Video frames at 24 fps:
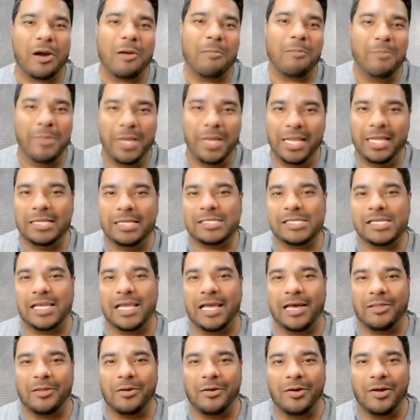are meeting
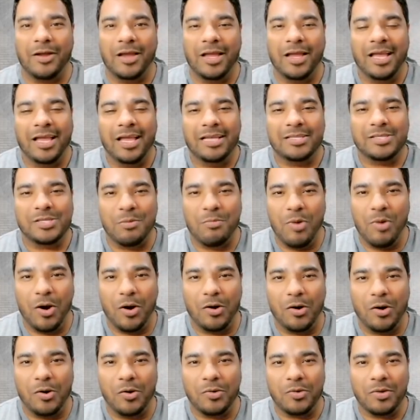together
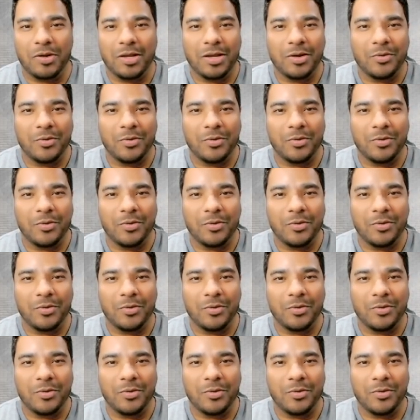tomorrow.